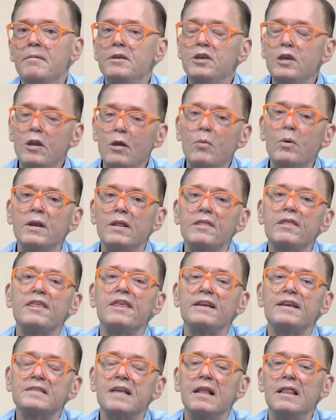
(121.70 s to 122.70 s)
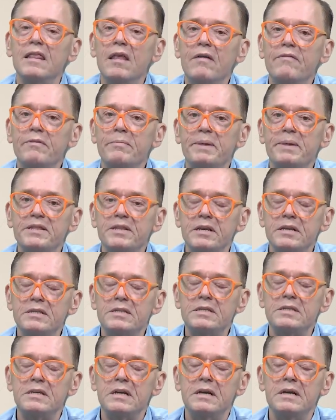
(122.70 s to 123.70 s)
you know, one of the things I love about
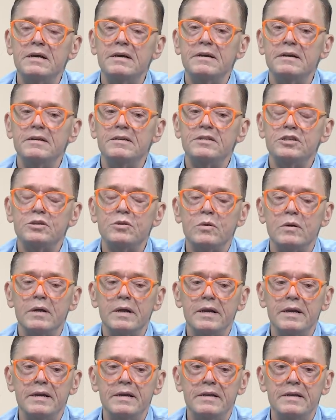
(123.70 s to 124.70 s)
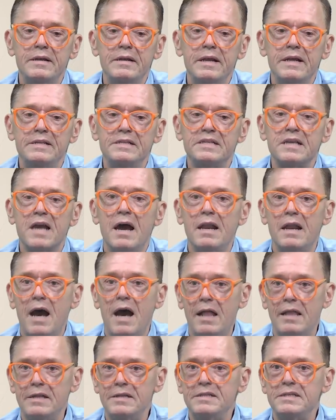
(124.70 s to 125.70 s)
this uh, story and, and Scott
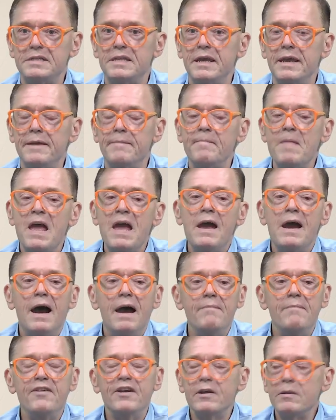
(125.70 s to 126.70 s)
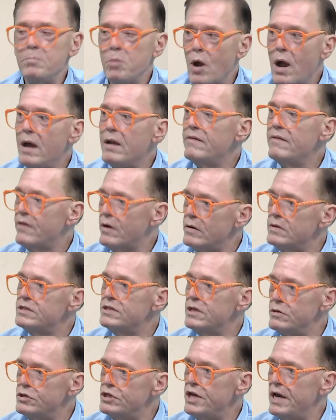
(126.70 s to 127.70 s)
Holland's thing, I'm very proud of our
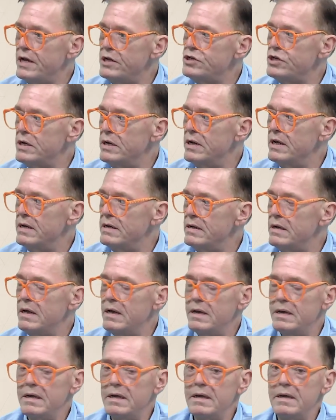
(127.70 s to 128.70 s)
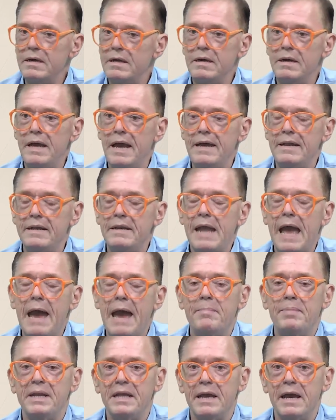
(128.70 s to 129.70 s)
association at, uh, at
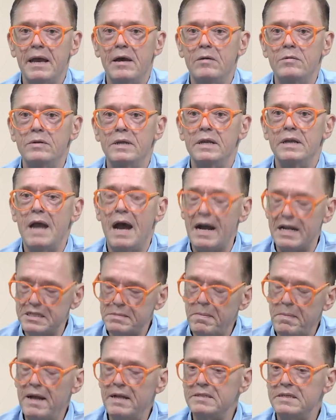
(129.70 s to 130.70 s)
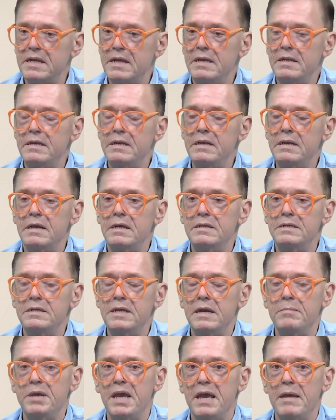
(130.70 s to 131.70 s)
Happening Out and Hotspots and uh,
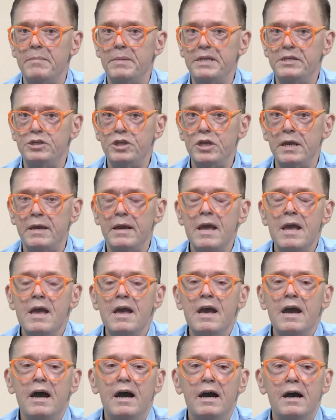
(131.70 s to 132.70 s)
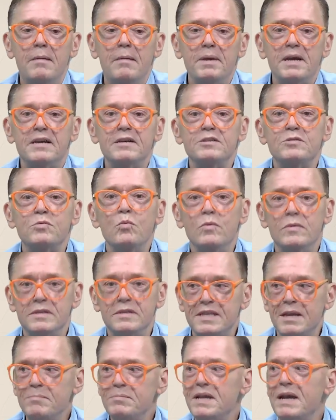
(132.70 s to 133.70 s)
W M E G uh, because
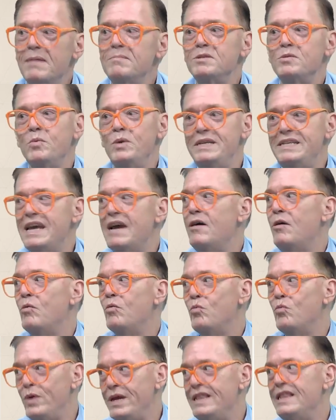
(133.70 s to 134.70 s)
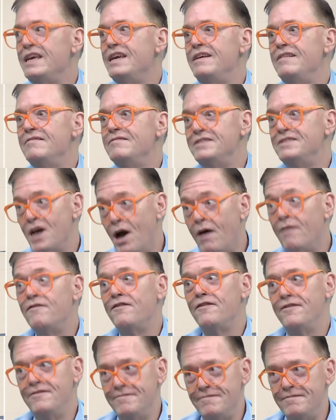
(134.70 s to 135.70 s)
sometimes we tell really
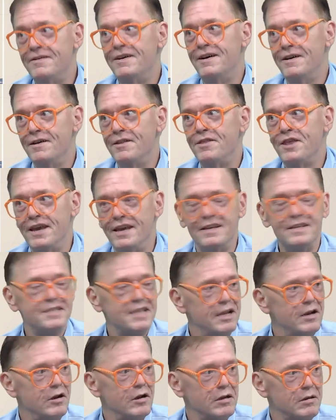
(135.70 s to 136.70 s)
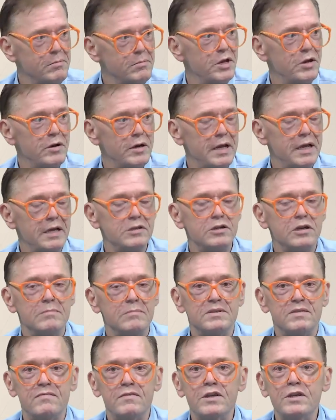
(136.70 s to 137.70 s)
tough Uh, things in our community in
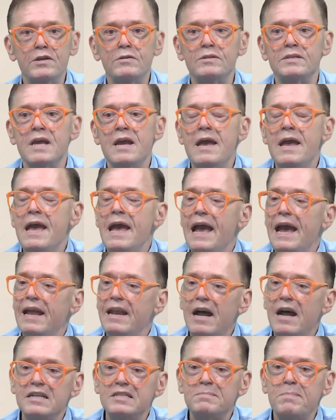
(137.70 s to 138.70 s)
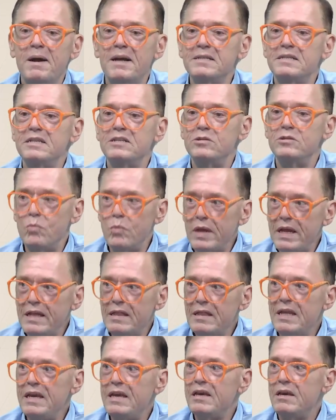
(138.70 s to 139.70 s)
terms of news, and Hotspots is
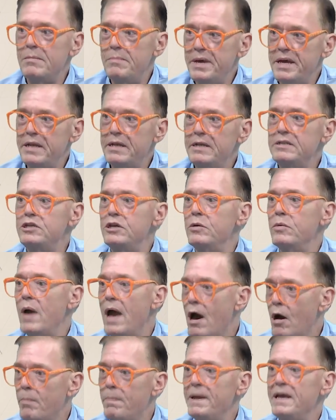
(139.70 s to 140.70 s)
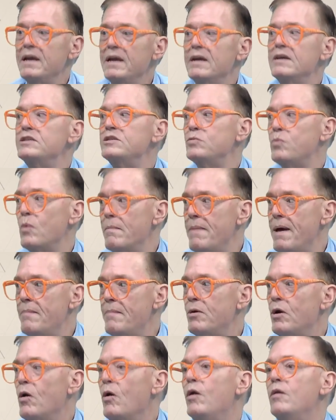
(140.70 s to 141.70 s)
really committed to helping us
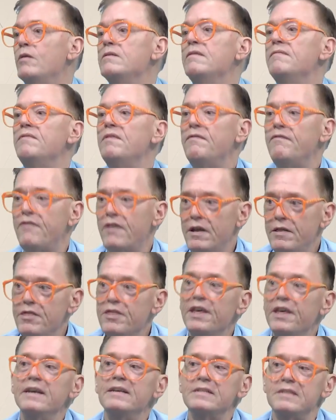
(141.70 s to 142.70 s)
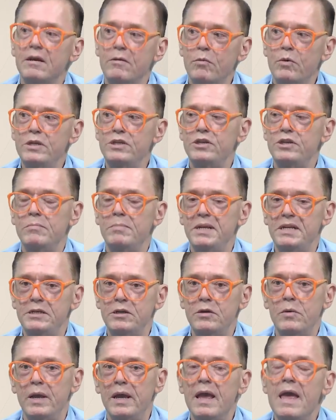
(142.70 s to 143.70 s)
remember all of the fun things that we should be
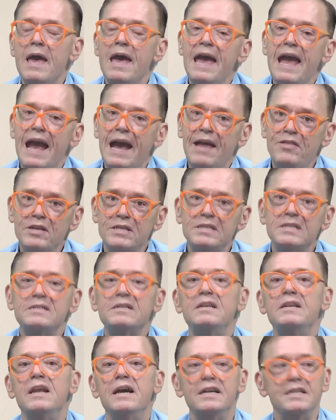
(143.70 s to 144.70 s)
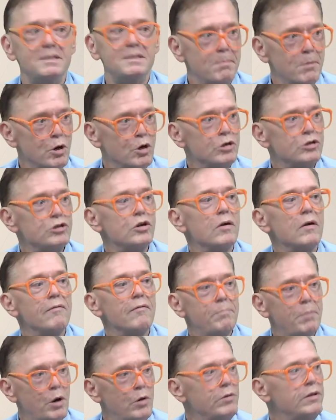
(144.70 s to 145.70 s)
doing. And this is a nice merger
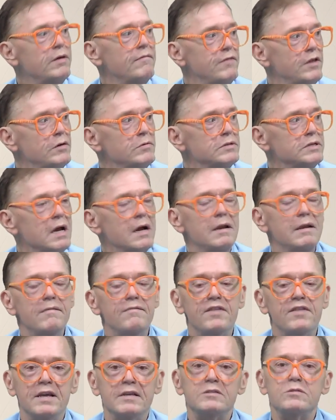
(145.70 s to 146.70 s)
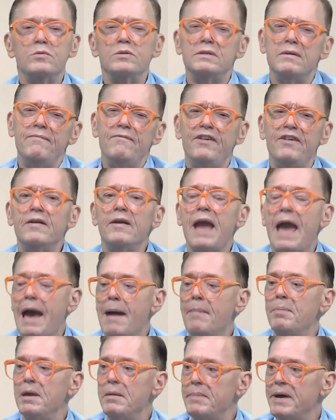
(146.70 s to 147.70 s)
of both of those kind of things, which I'm very
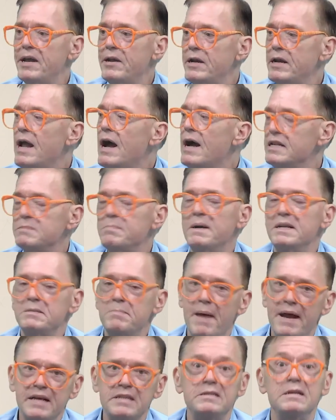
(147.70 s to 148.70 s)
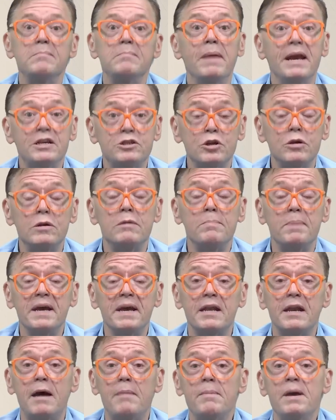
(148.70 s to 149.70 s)
happy about at Hotspots Magazine. Make sure you
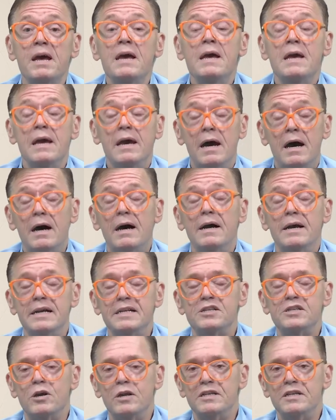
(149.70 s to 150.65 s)
pick it up. Uh, it's on